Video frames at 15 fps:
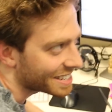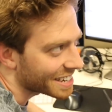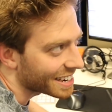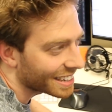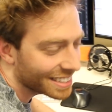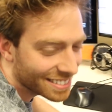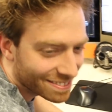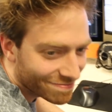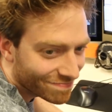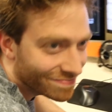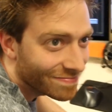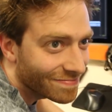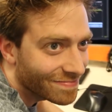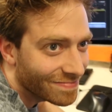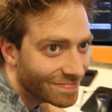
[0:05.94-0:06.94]
sing.
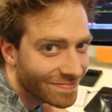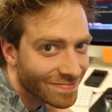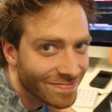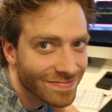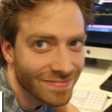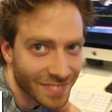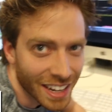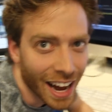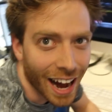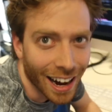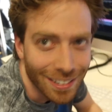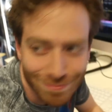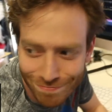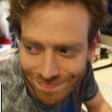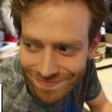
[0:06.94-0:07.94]
One Direction? Yeah.
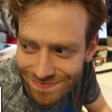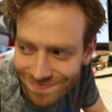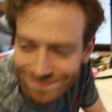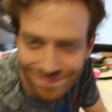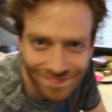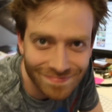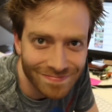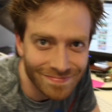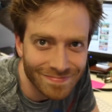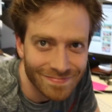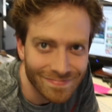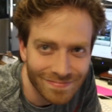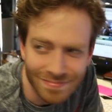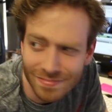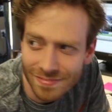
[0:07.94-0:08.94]
Yes, they're all
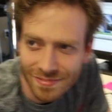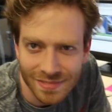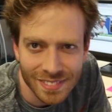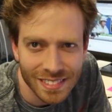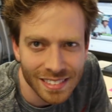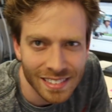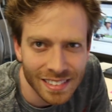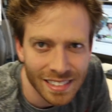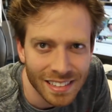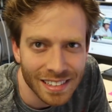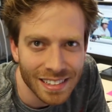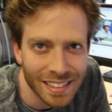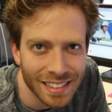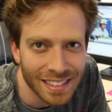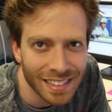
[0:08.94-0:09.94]
amazing. Oh, three of them,
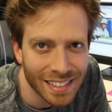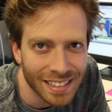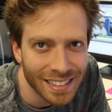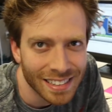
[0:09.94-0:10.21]
four,